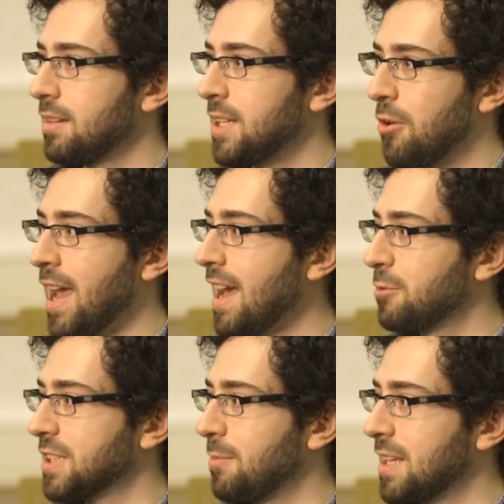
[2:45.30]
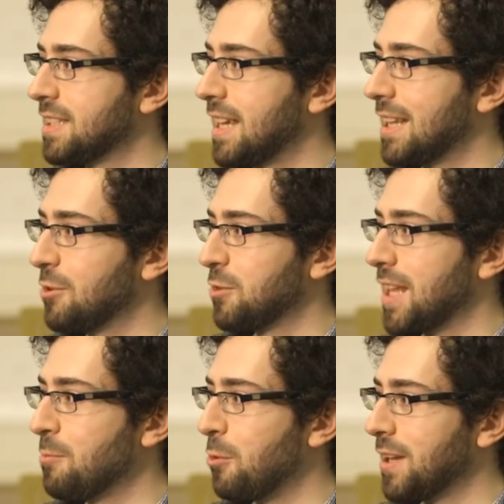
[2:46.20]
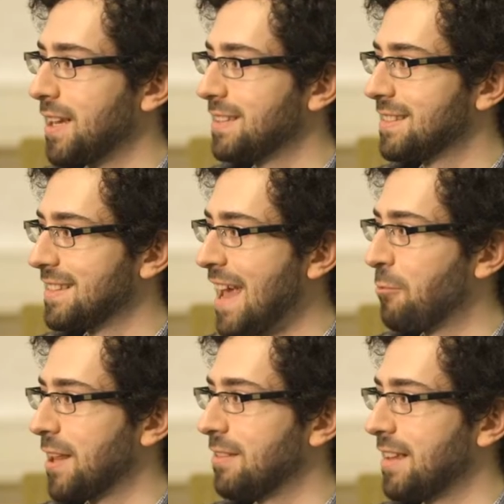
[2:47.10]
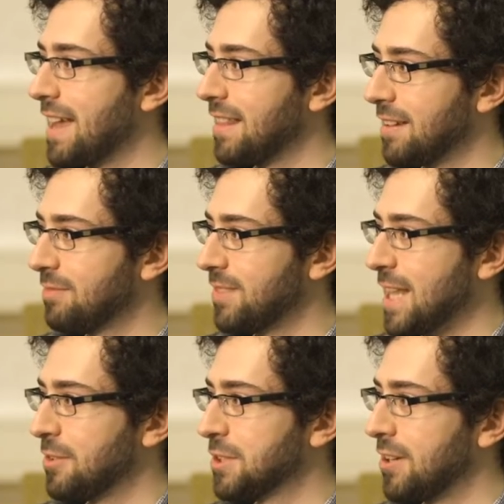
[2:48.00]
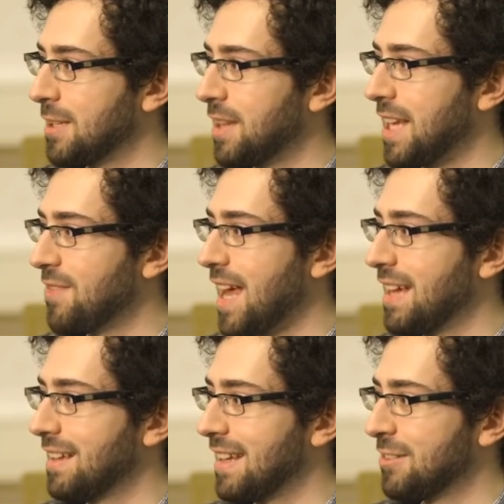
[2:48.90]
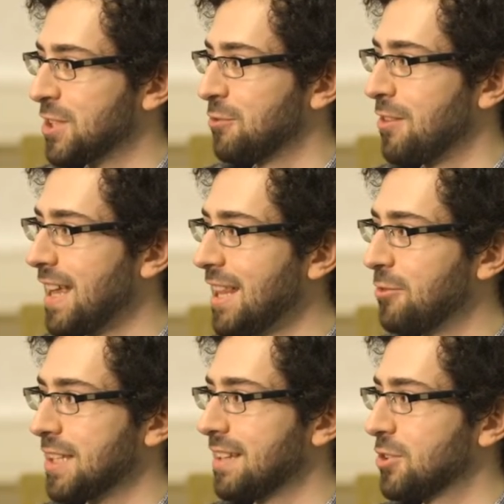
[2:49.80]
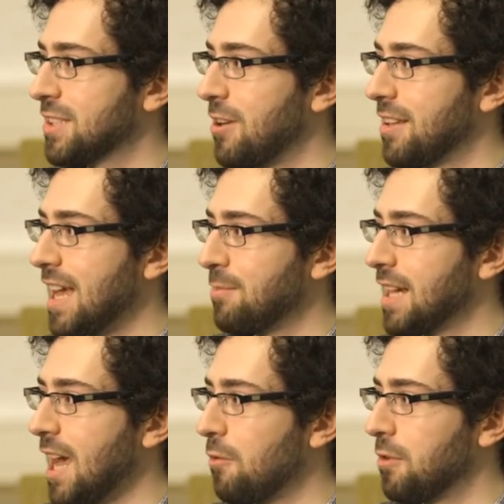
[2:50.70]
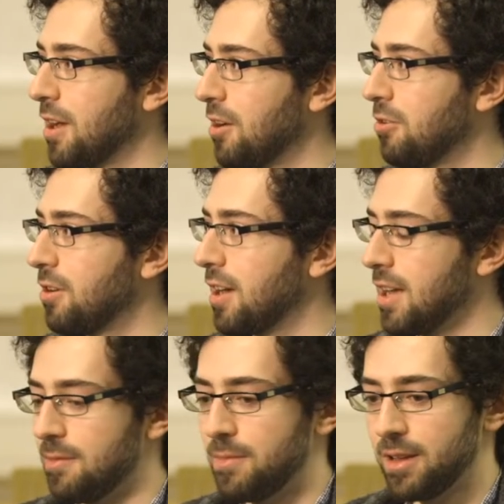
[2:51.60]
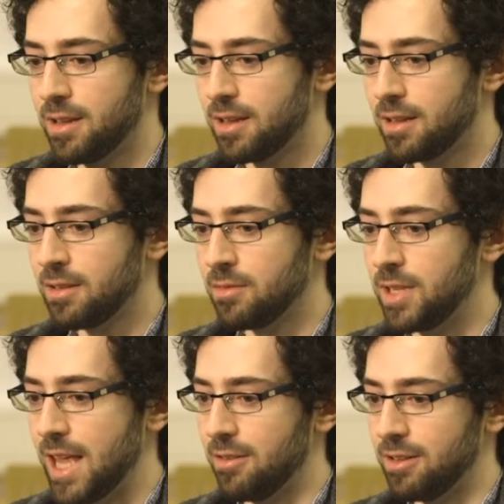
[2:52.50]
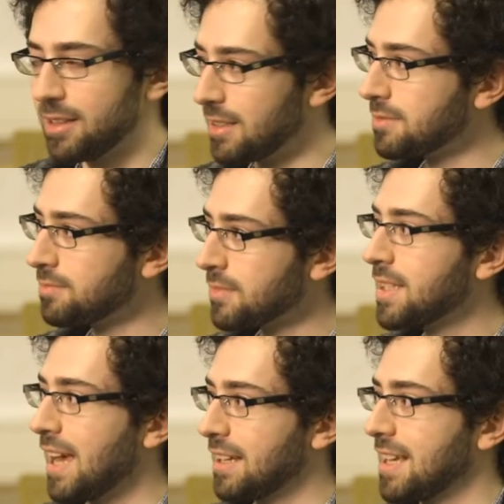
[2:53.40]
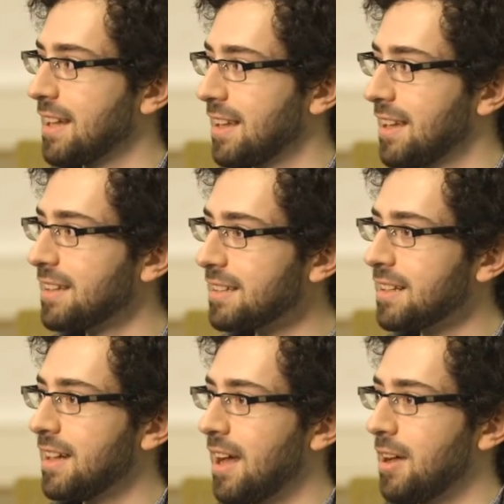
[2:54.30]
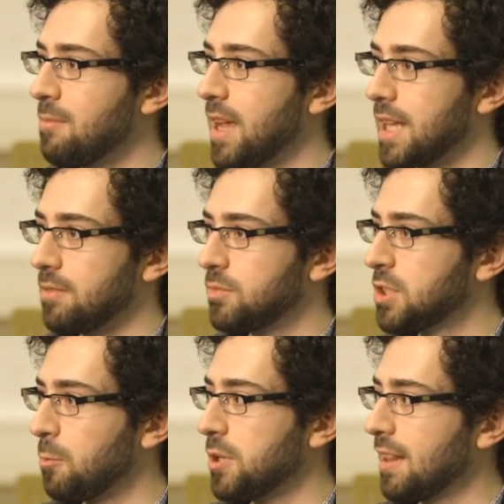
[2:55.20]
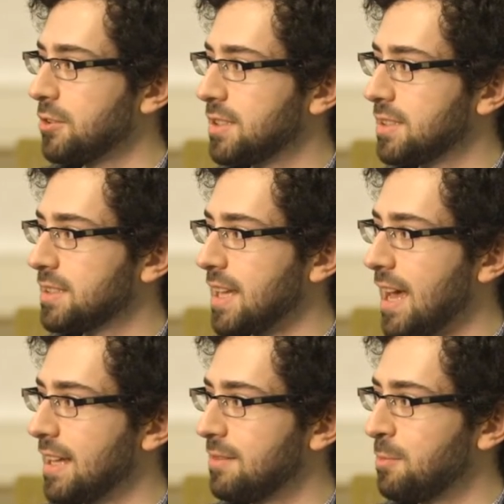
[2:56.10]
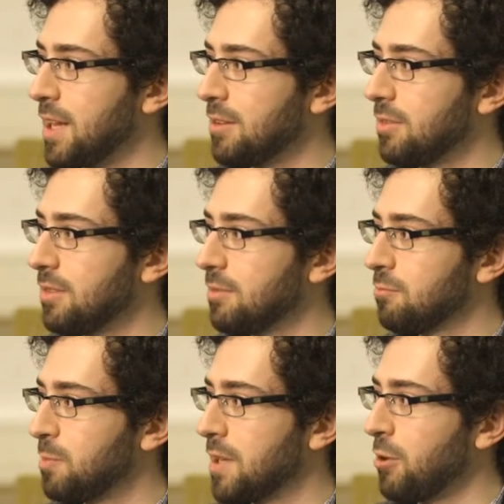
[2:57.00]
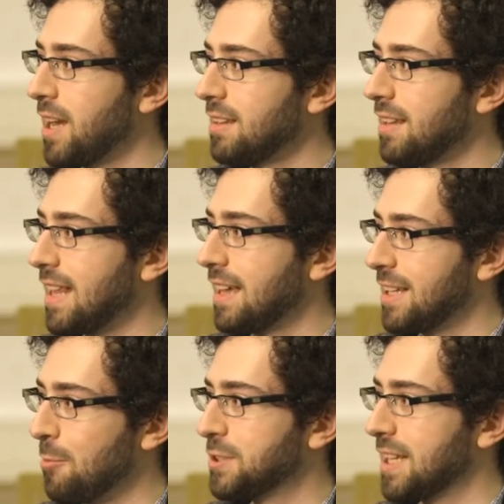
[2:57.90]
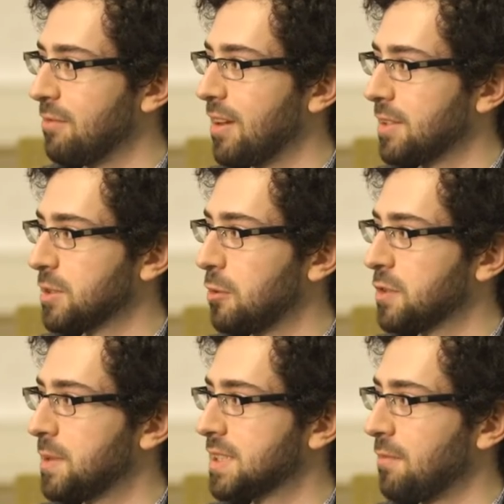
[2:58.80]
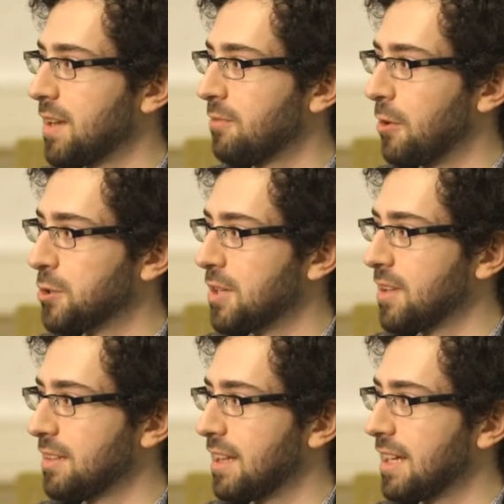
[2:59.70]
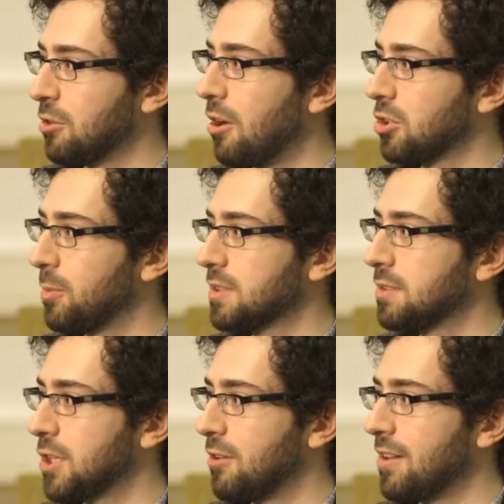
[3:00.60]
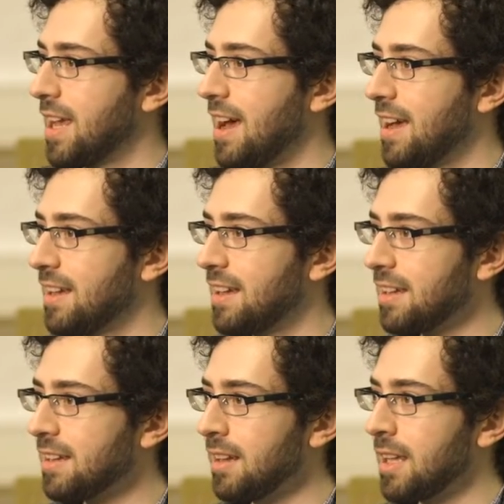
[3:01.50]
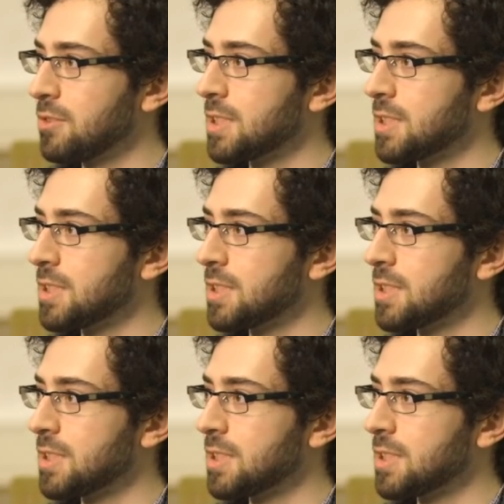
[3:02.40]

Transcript: you know AI was going to be this thing that was really important. Everyone had like you know started to believe that like just mm -hmm. around then. That was like just around the time like AlphaGo. Um, right. You so know, like 2016. Yeah, exactly. yeah. Um, and then superintelligence had been been written, and that you know, presented a, sort of specific version of the, like long termist concern around AI. Mm -hmm. And it